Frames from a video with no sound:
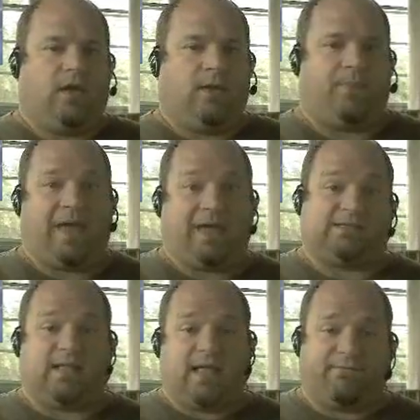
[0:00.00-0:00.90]

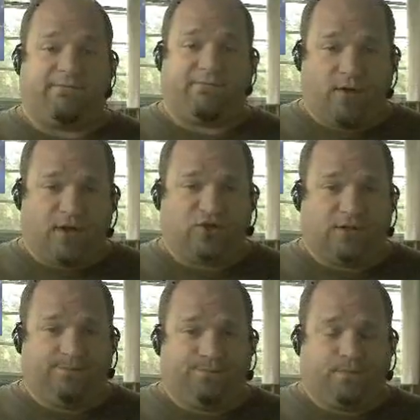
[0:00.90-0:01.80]
past life regression,
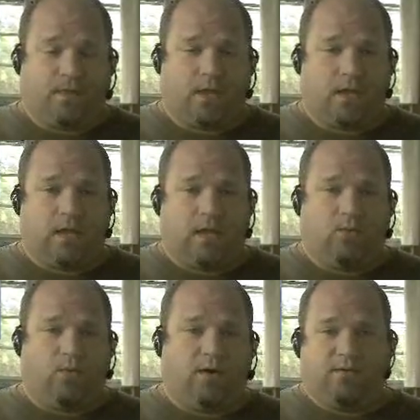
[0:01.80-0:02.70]
and
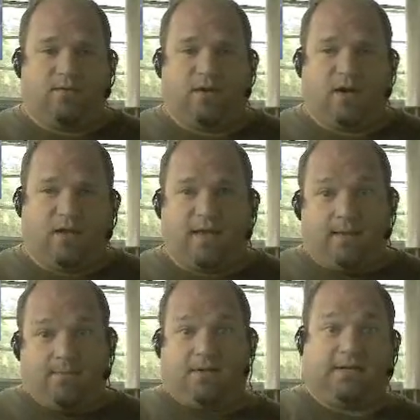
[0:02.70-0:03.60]
where they
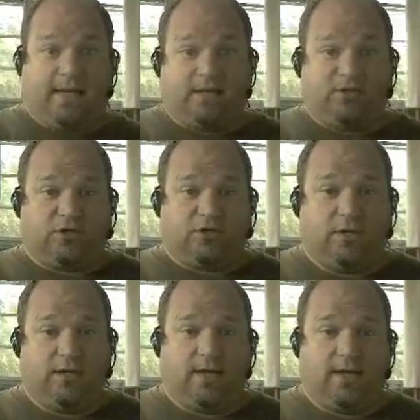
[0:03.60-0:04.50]
hypnotize you,
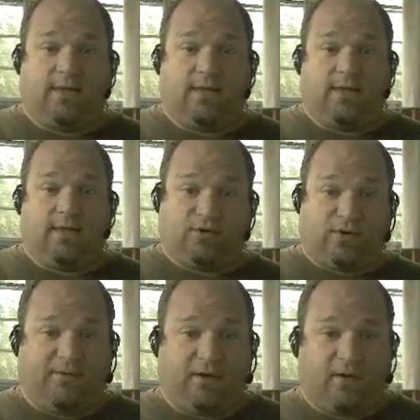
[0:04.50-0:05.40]
and then they try to
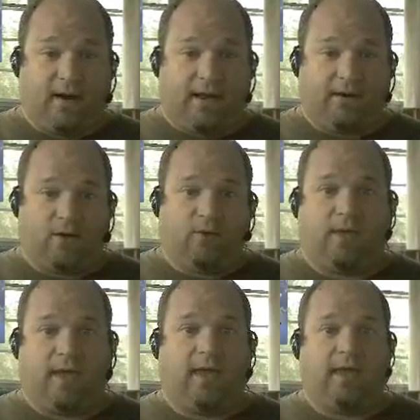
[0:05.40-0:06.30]
figure out,
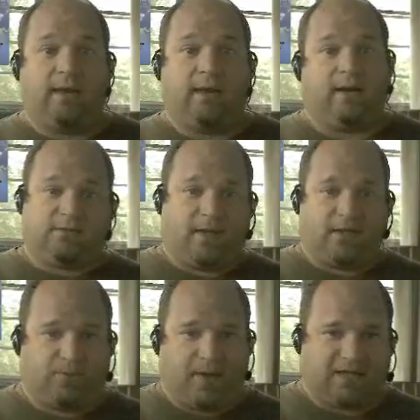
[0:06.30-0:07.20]
okay, tell us
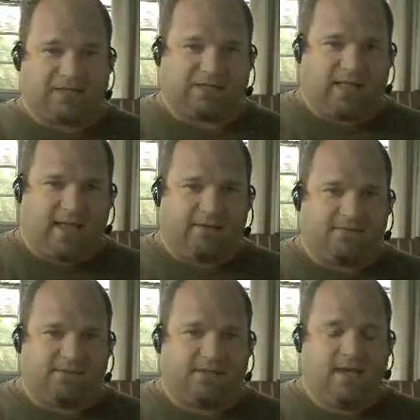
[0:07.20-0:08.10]
about your past
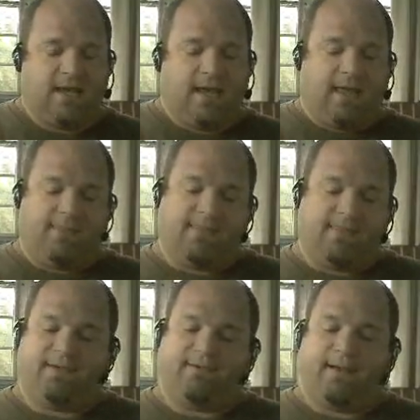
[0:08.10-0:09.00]
lives, and then
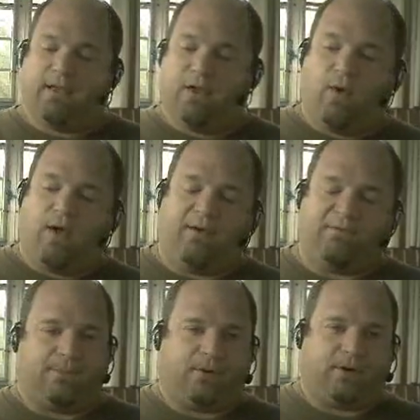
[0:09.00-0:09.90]
they try to go off
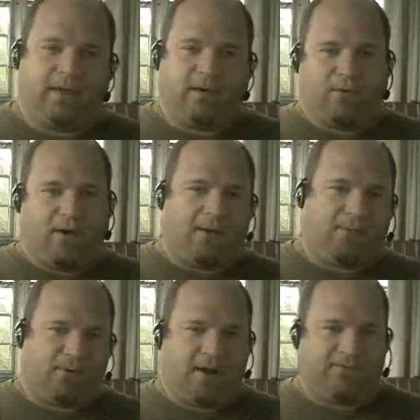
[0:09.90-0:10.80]
separately and
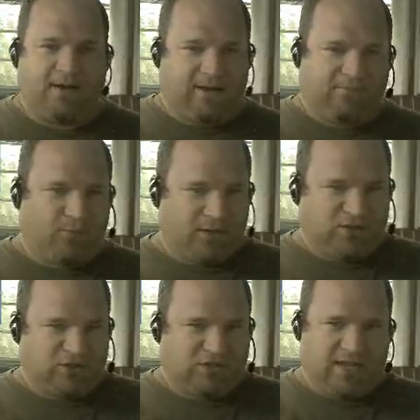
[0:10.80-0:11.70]
corroborate if any of what
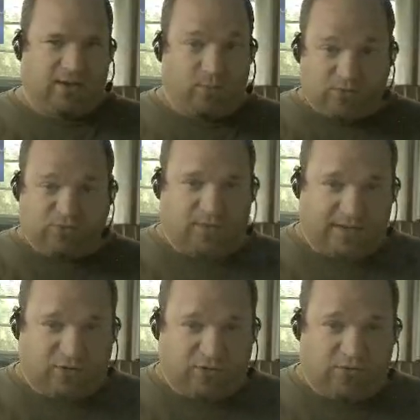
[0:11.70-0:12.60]
you said was really
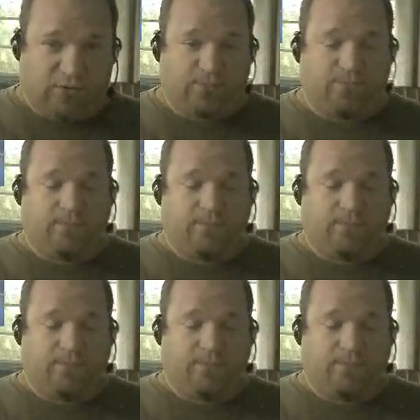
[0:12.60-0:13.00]
true.